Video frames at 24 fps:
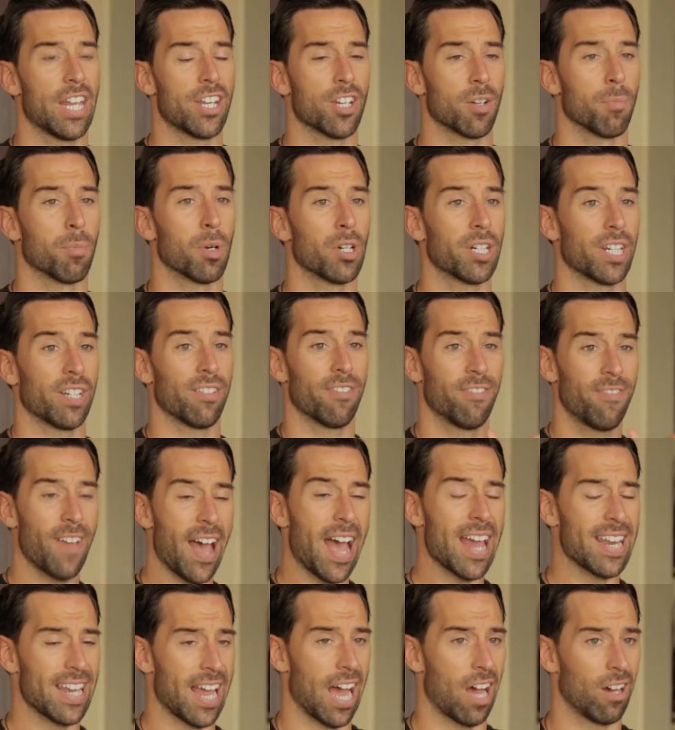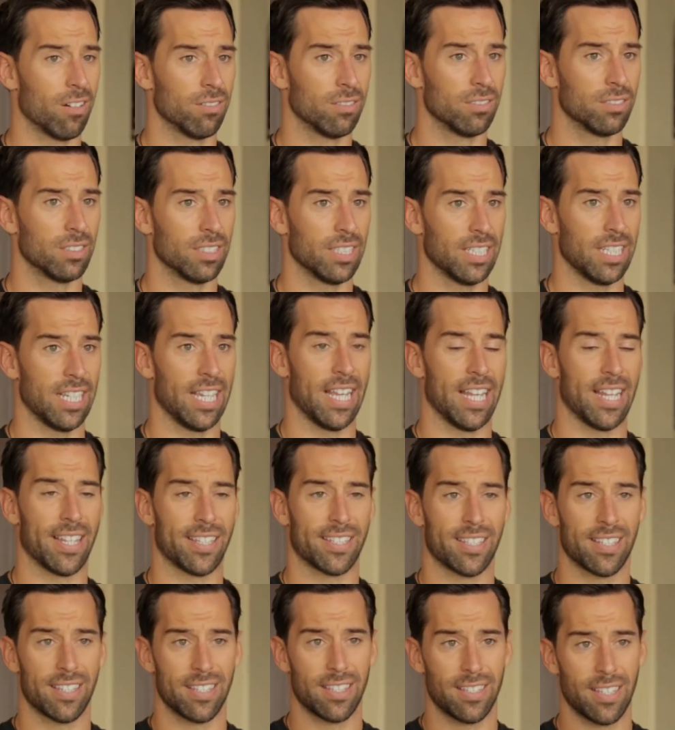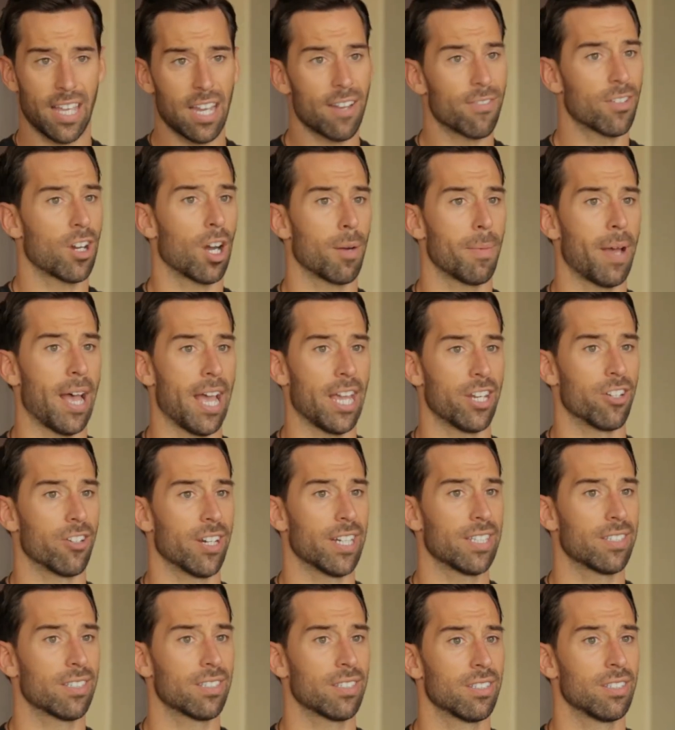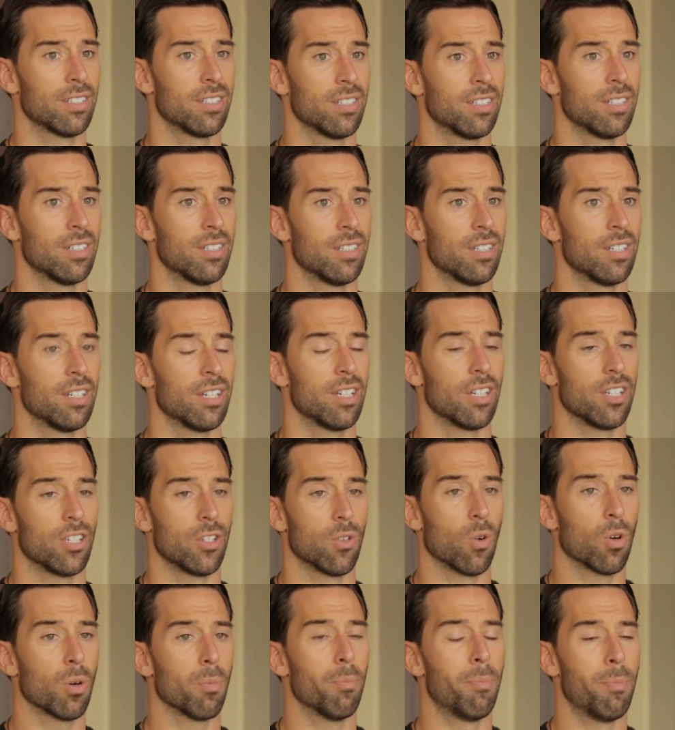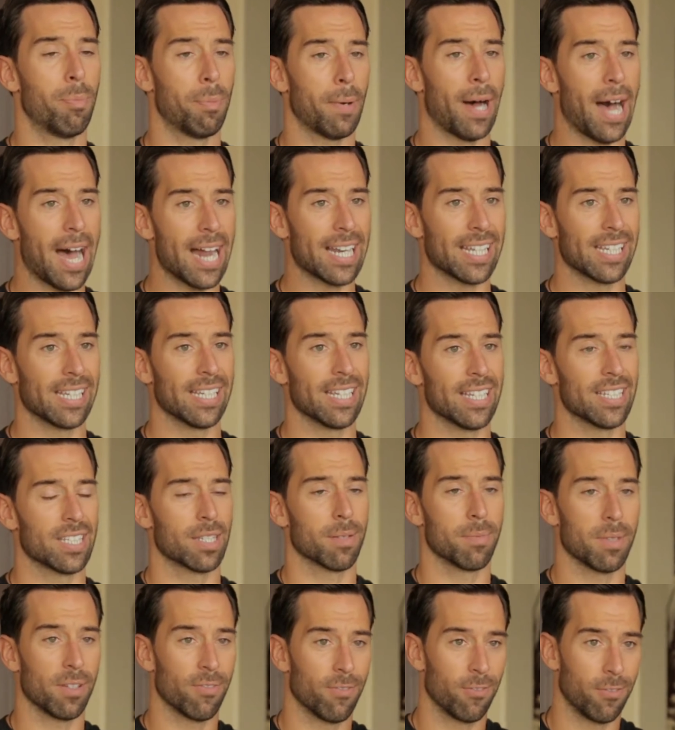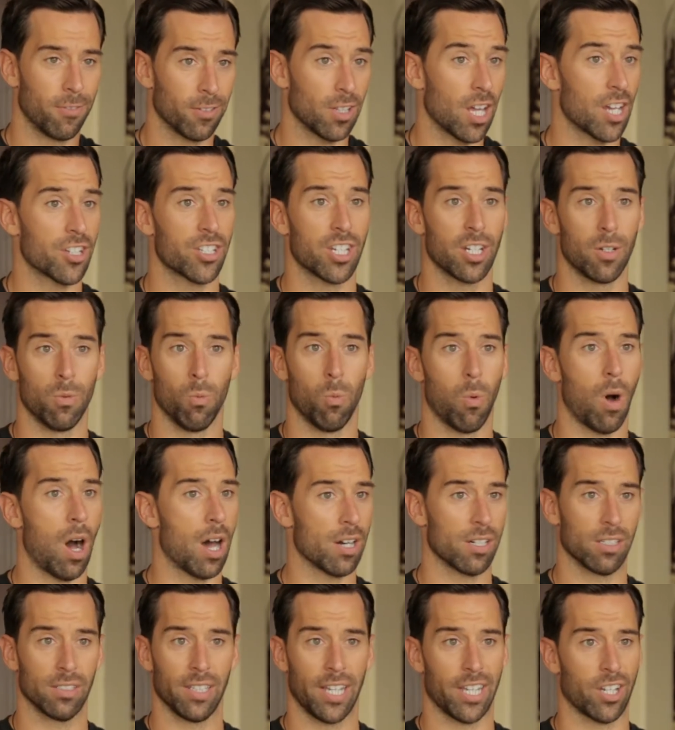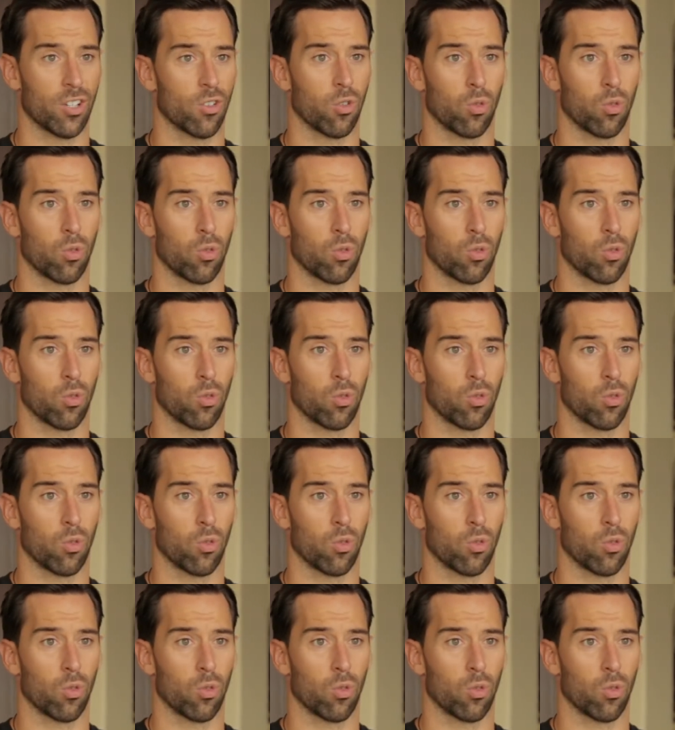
and you're burning fat now instead of carbohydrates, your body is gonna be flushing water like